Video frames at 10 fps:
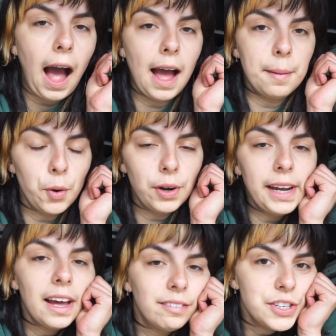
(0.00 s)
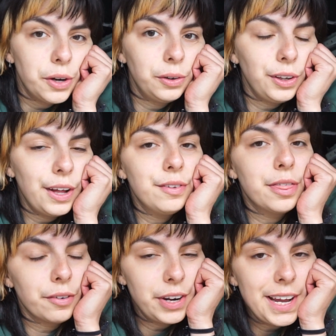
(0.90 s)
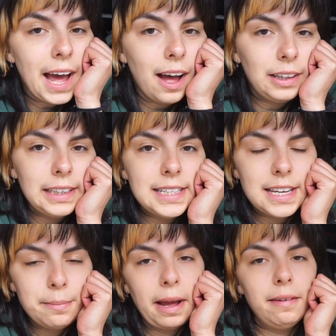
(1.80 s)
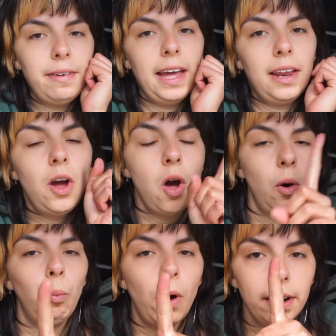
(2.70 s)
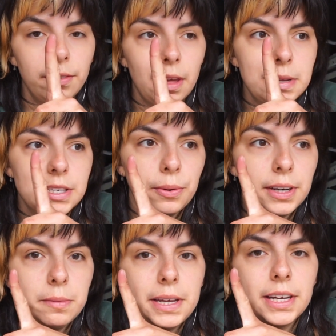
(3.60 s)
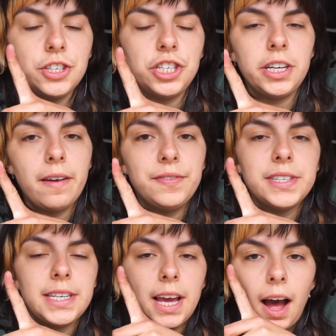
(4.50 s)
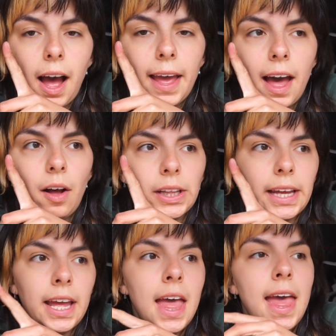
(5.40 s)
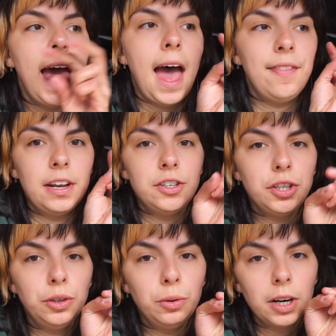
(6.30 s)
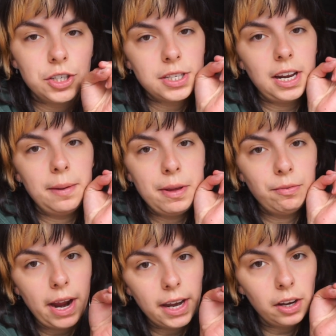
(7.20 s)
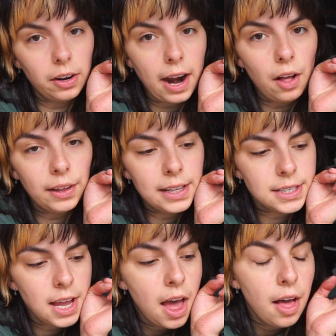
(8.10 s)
I'm going to have a total of 3 outlets in my van. One of them is going to be a GFCI outlet, and then 2 are just gonna be regular outlets.